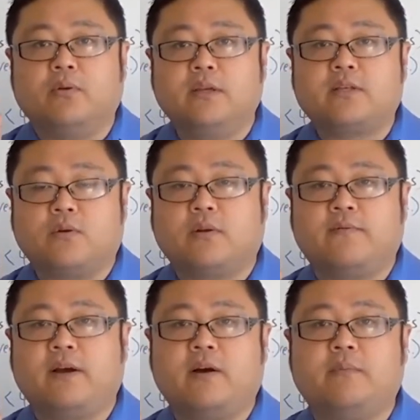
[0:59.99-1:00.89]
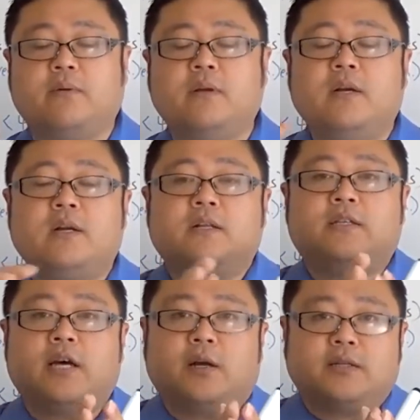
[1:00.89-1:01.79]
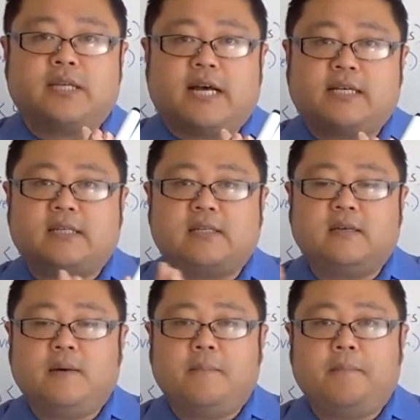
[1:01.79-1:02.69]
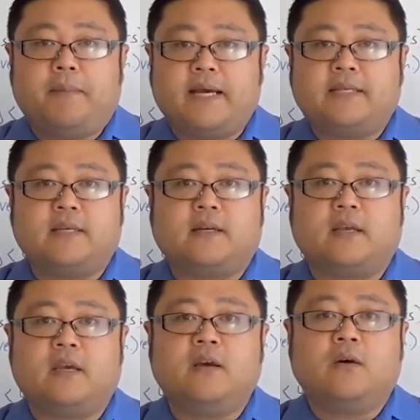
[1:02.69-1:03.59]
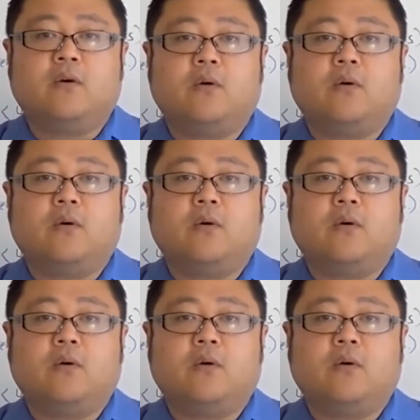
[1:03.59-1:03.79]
it's called a variable, tells us basically